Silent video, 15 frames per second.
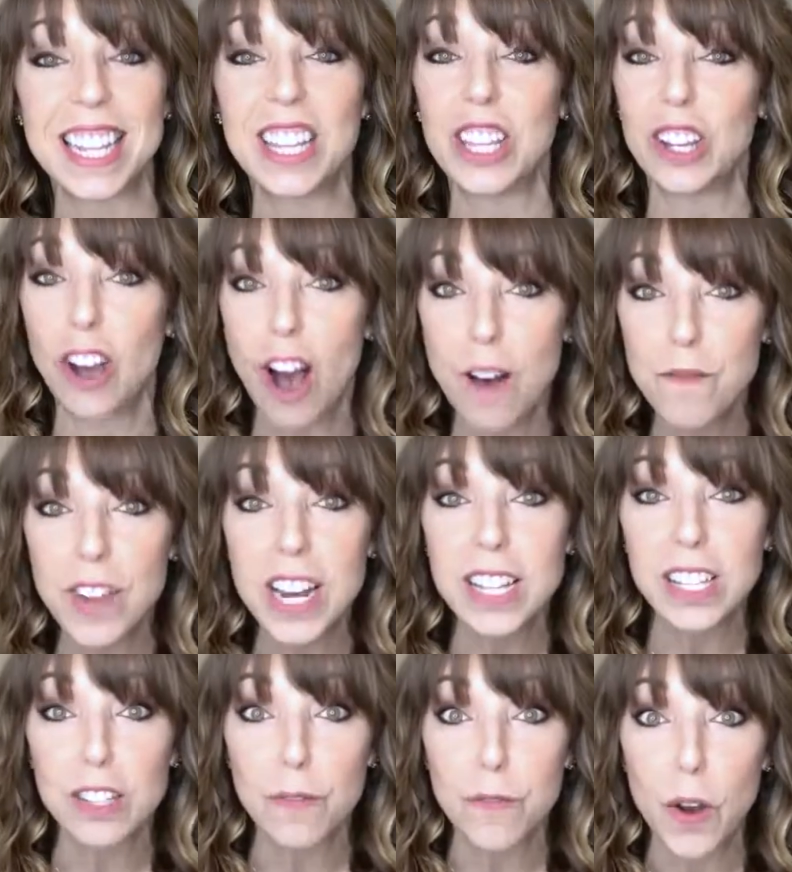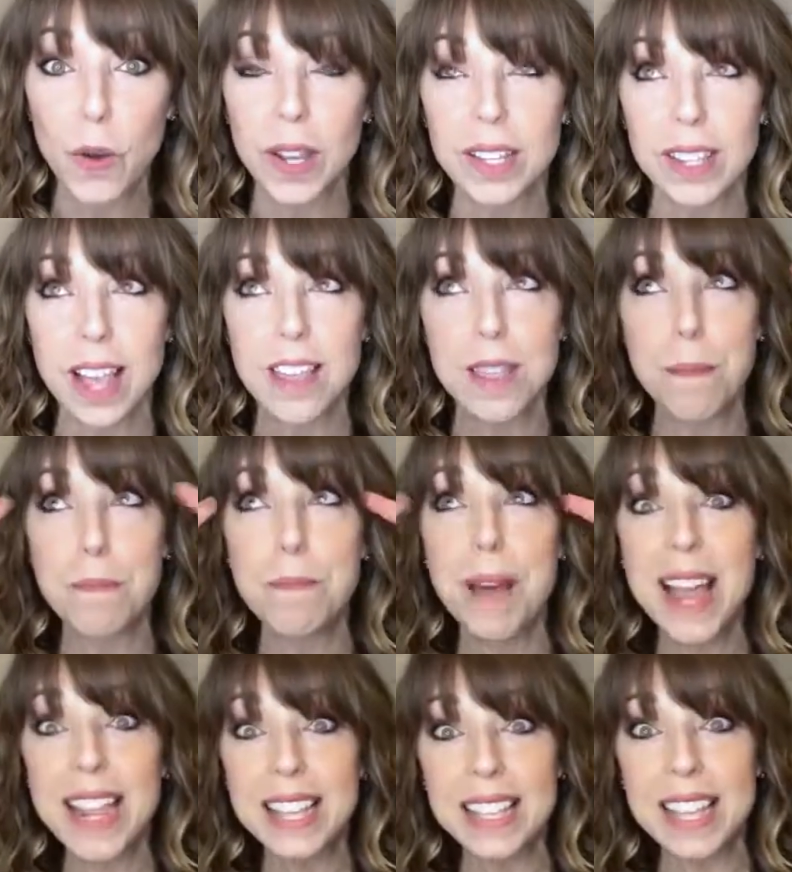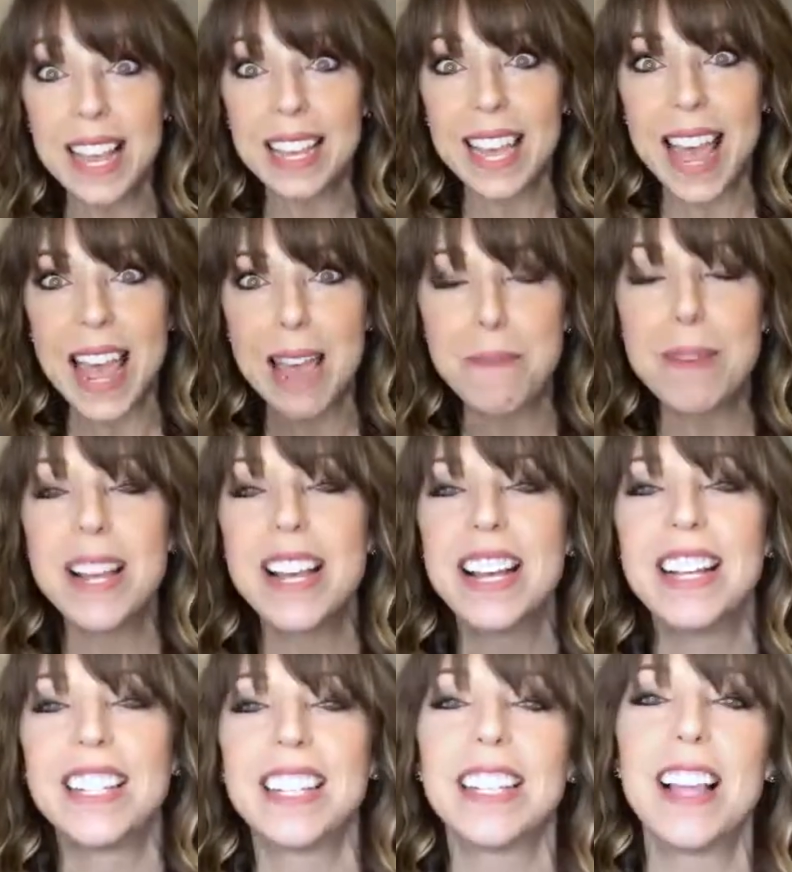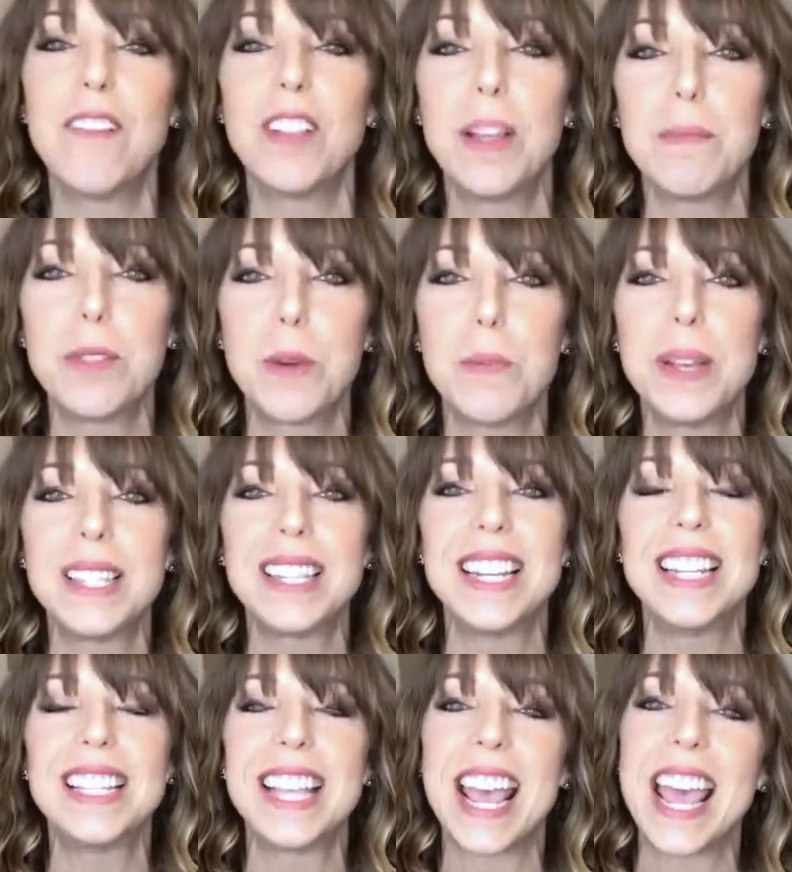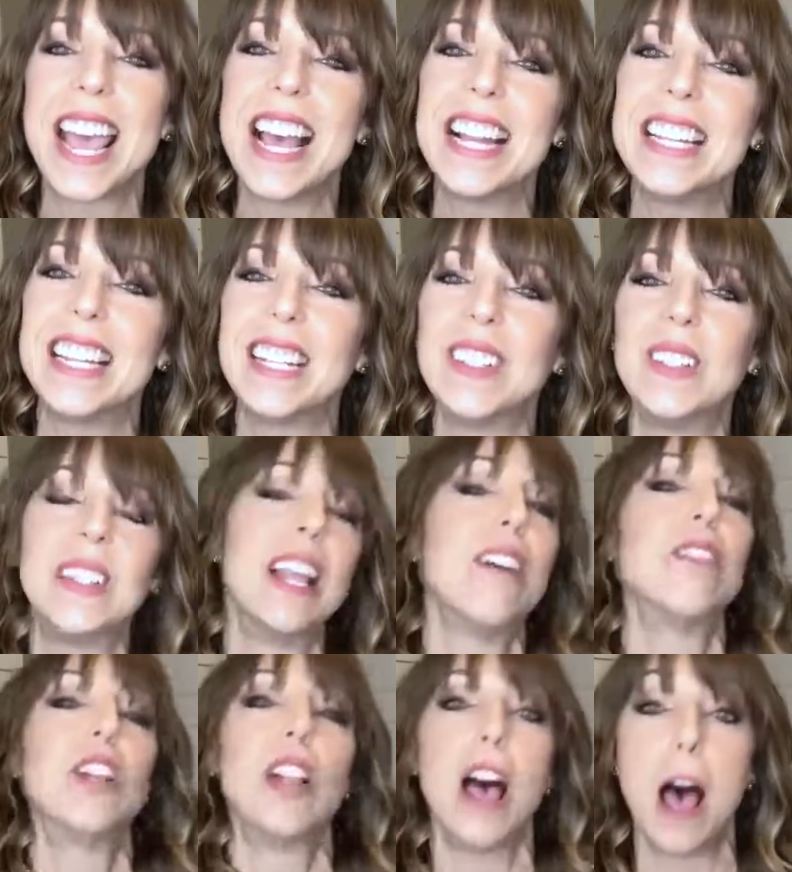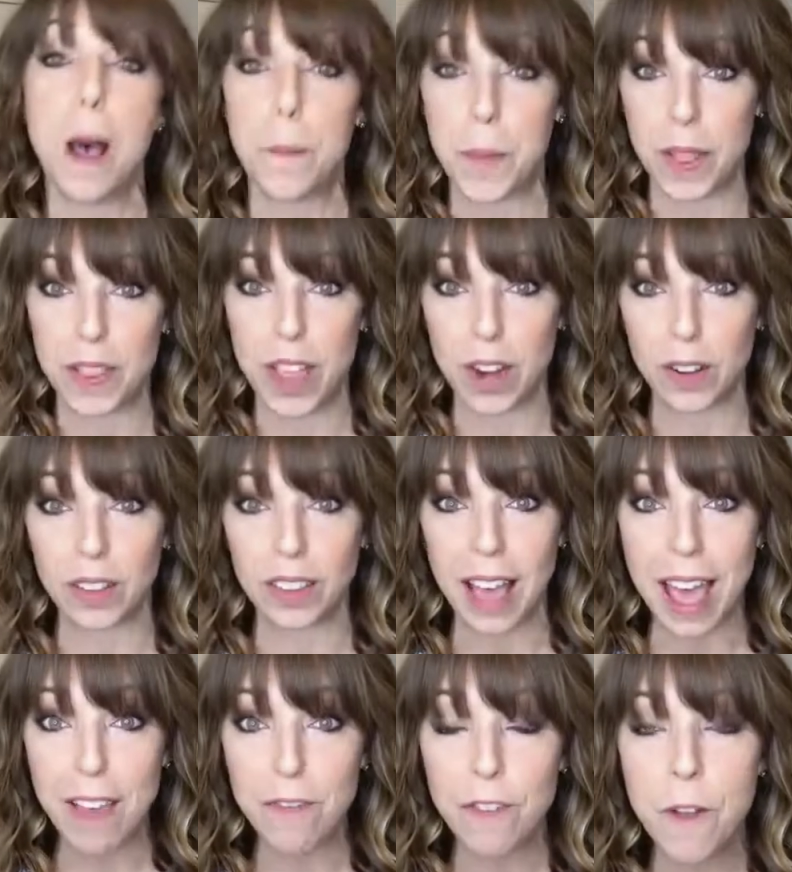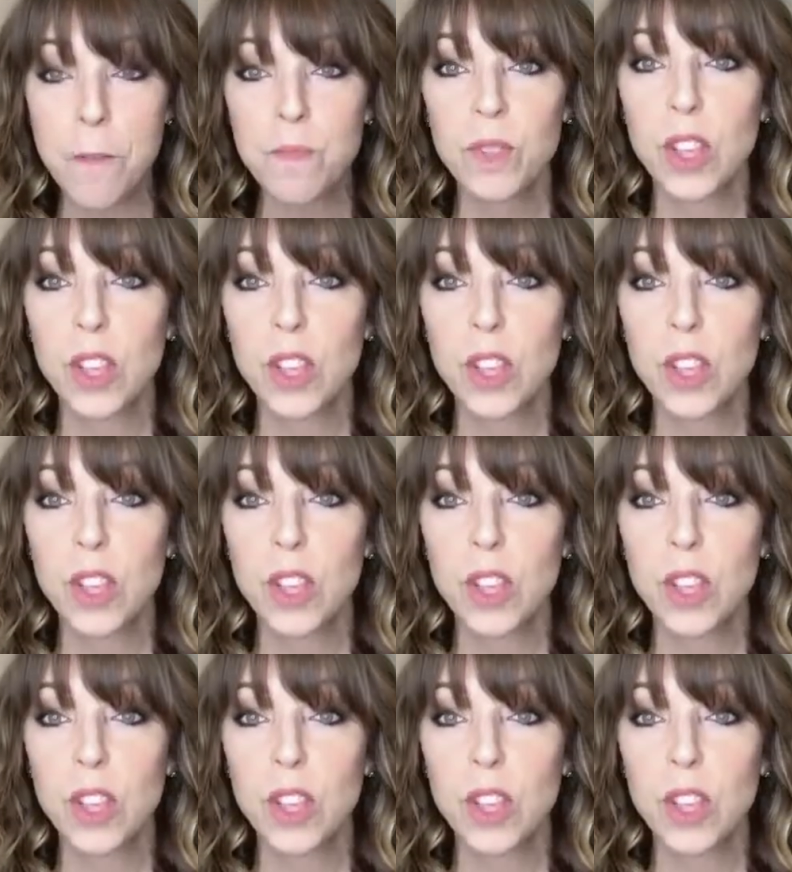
to get the confidence, the focus, and the mindset game to level up their business and level up their life.